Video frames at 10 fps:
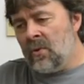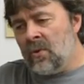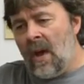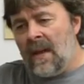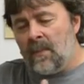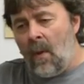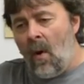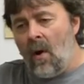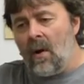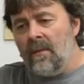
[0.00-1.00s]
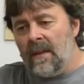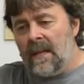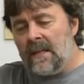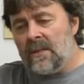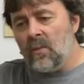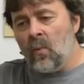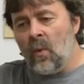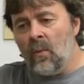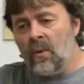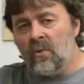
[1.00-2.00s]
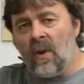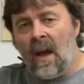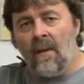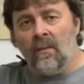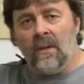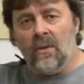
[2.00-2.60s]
as part of this, we would travel